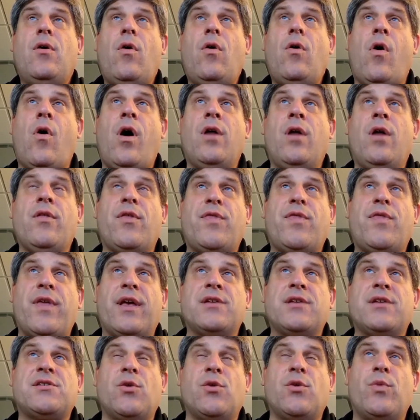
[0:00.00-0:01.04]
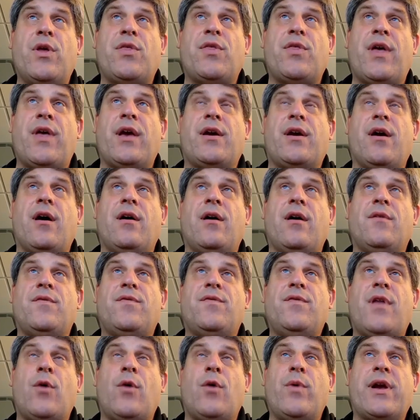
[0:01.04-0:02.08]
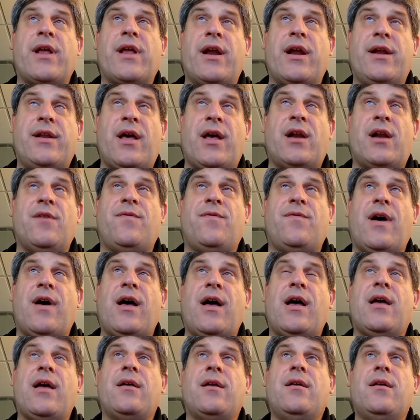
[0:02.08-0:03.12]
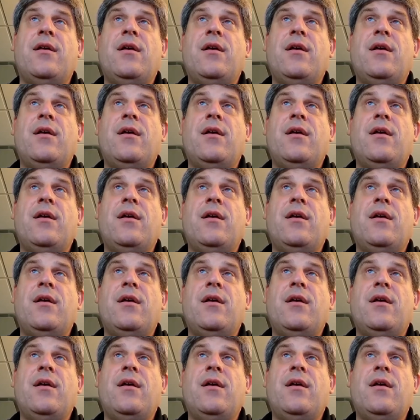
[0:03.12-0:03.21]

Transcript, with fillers: all the things that we think of that we can identify